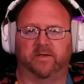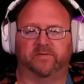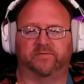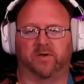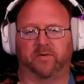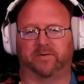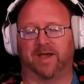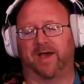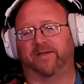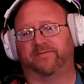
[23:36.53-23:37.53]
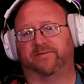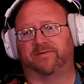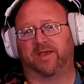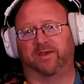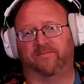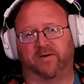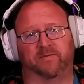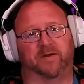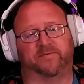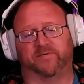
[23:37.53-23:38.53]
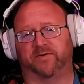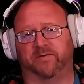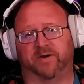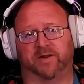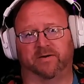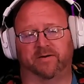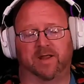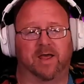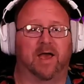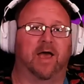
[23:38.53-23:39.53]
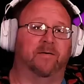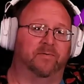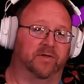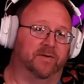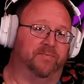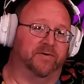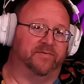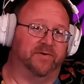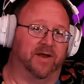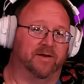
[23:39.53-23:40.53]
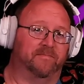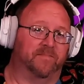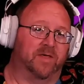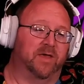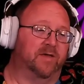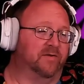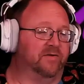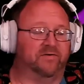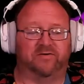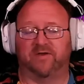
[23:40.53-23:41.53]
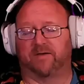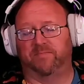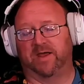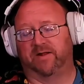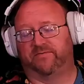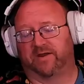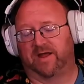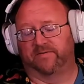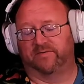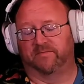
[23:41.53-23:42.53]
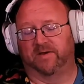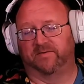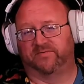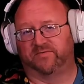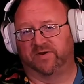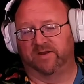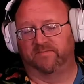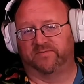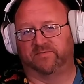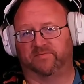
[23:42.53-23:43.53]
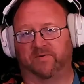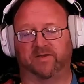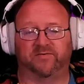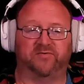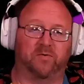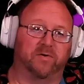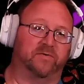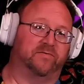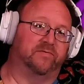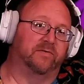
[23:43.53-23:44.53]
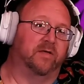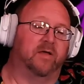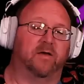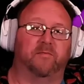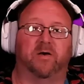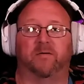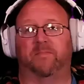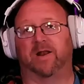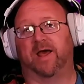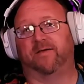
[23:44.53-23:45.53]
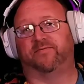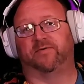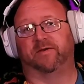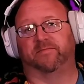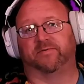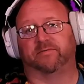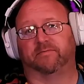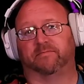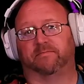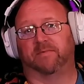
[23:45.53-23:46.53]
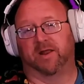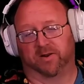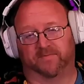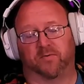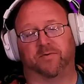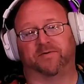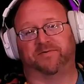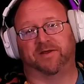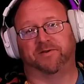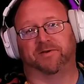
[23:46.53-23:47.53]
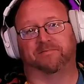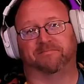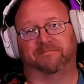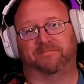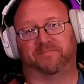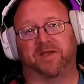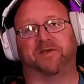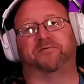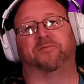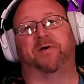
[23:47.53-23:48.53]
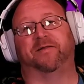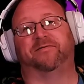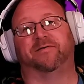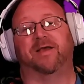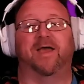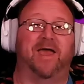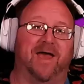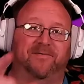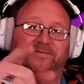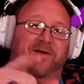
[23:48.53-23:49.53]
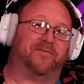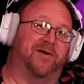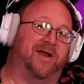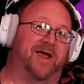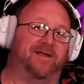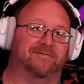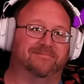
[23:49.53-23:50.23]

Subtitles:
So, guys, thank you very much for tuning in. I really appreciate it. Just check me out. Check out some of my streams, my shorts, my live streams. Look forward to seeing you. Thank you so much. Have yourself a great night.